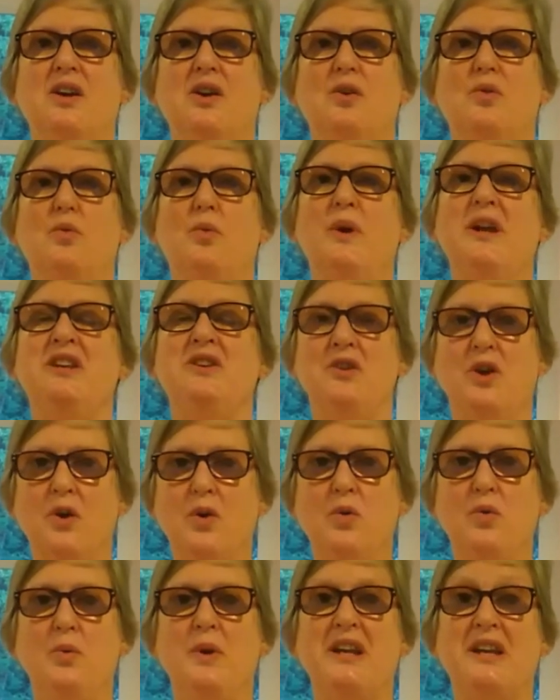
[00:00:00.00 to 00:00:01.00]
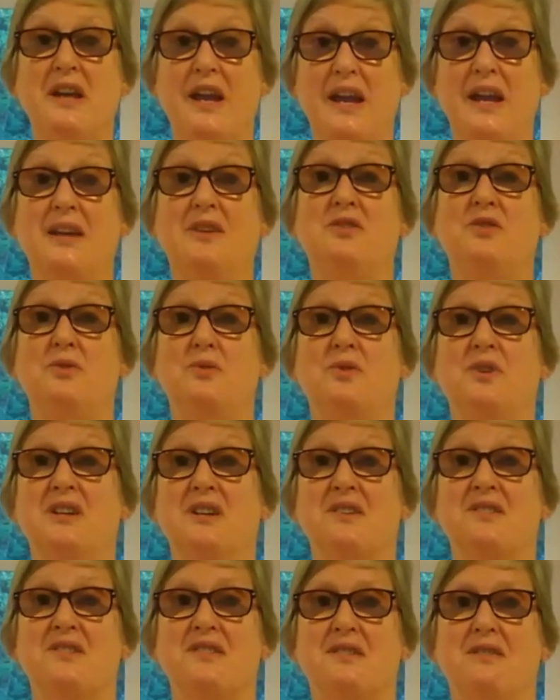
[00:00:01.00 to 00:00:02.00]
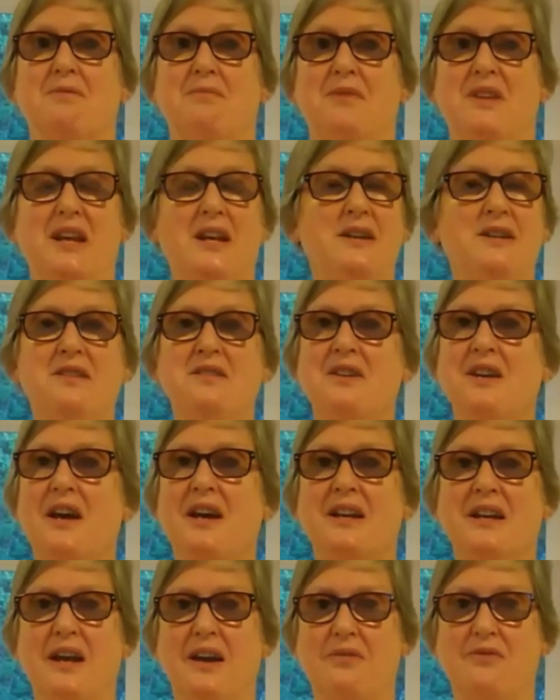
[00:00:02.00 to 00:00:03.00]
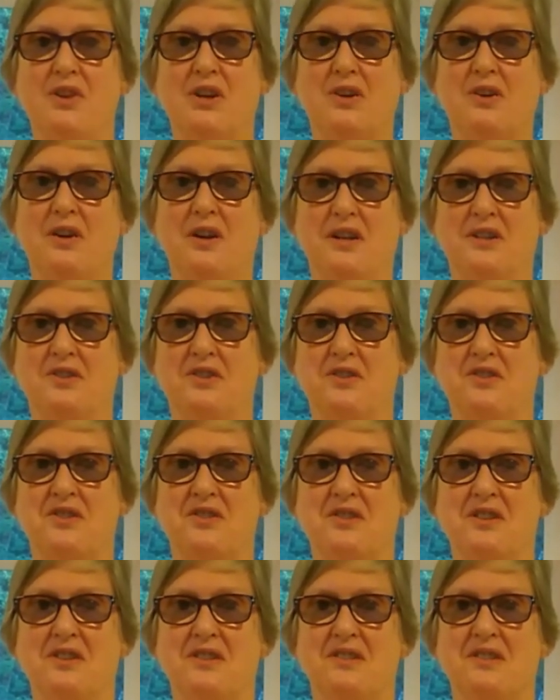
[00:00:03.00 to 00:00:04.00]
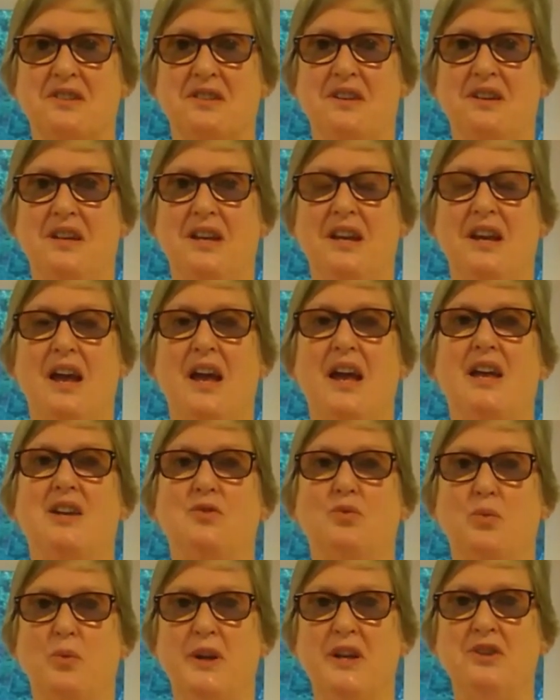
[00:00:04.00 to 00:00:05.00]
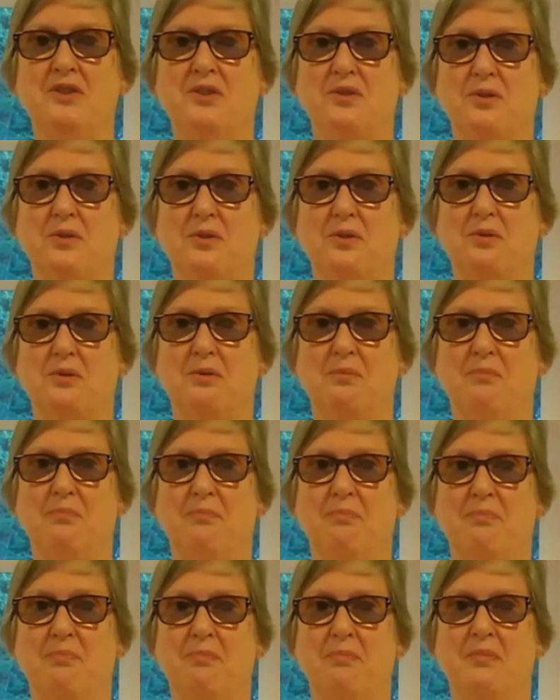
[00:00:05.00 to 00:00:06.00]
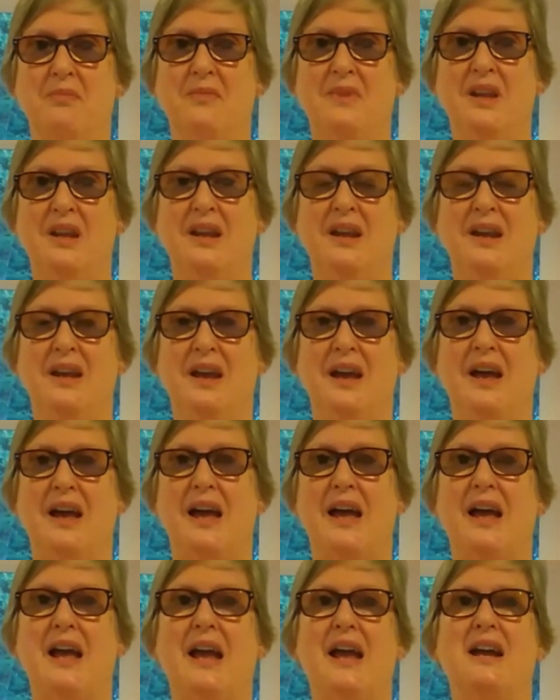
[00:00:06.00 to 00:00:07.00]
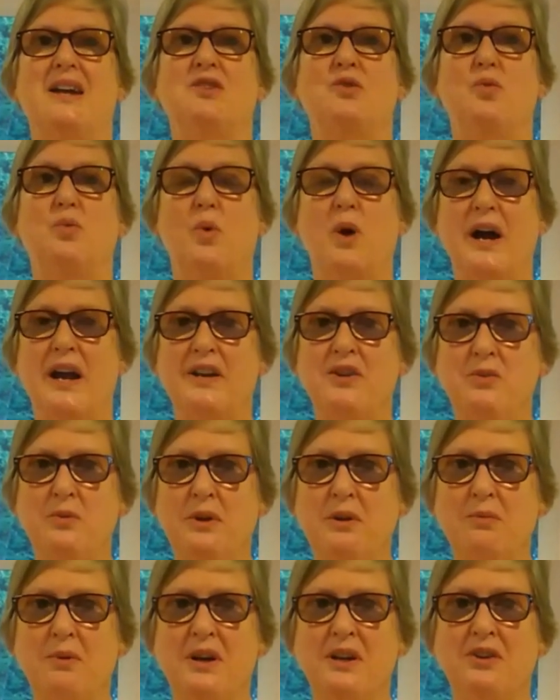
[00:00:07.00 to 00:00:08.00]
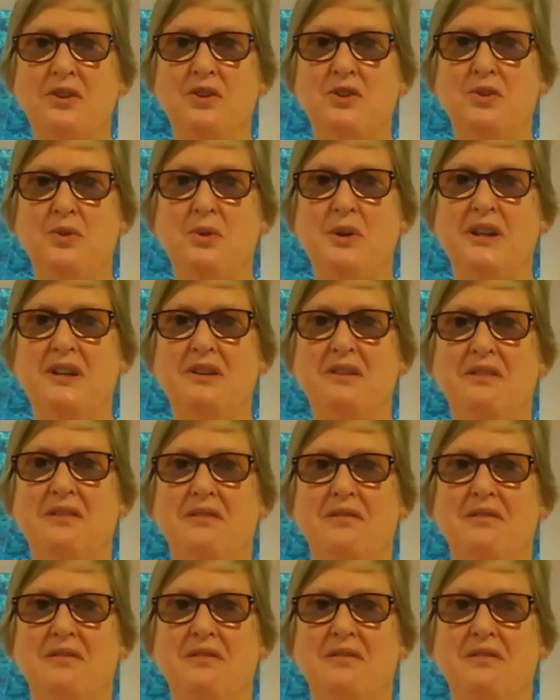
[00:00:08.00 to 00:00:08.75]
we know we can do this. They did not have the consciousness, and we do. And why do we want to do it?